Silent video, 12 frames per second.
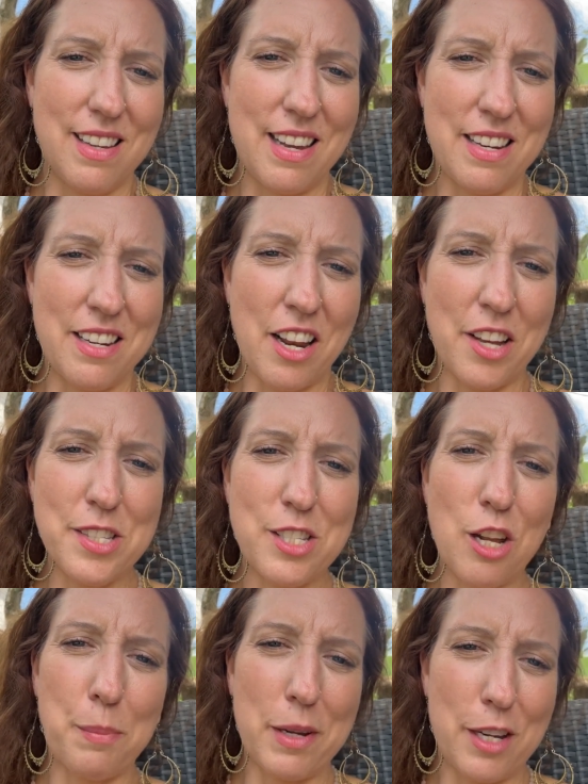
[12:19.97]
and not
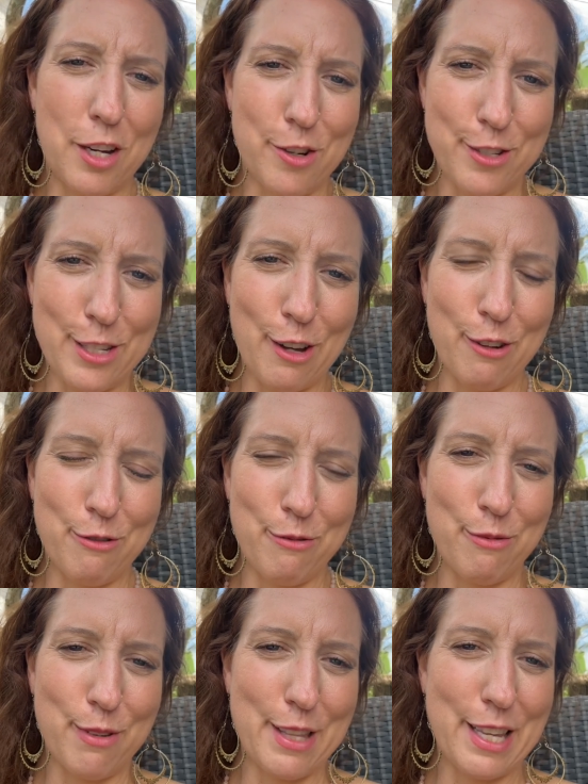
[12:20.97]
stopping yourself
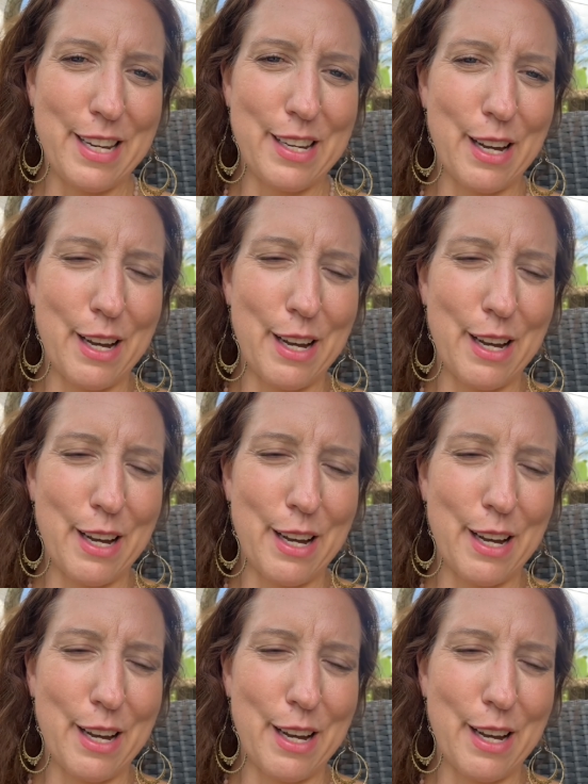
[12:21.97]
with any